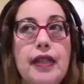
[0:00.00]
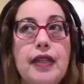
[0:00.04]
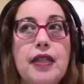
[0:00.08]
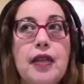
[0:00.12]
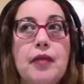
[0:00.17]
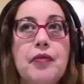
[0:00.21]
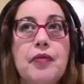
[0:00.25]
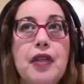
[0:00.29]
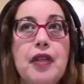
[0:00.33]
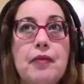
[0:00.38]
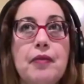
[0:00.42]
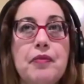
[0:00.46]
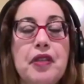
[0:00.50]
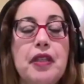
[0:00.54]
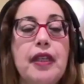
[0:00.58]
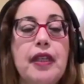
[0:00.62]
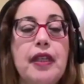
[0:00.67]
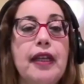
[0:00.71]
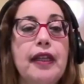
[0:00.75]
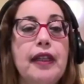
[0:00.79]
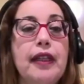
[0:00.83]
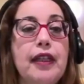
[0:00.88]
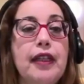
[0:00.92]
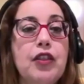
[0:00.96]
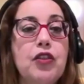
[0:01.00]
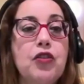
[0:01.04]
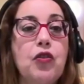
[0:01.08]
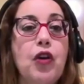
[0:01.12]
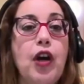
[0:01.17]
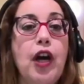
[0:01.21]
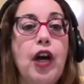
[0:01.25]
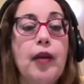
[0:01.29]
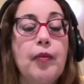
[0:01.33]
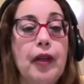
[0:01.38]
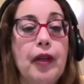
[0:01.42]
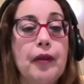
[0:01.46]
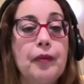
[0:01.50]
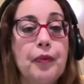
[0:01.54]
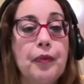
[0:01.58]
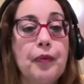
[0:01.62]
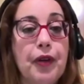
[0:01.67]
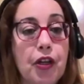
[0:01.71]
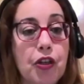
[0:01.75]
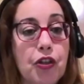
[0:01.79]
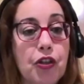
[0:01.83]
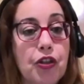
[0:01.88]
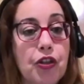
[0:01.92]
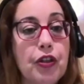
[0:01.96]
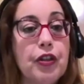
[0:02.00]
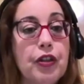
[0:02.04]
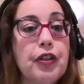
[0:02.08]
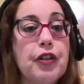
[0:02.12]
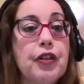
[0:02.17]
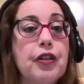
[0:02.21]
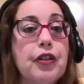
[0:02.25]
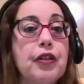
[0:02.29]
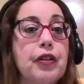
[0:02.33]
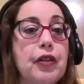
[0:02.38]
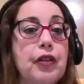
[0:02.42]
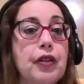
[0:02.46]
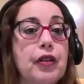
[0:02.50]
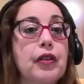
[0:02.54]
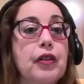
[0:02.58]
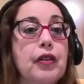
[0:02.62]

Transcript: And sometimes it can lead to high blood pressure.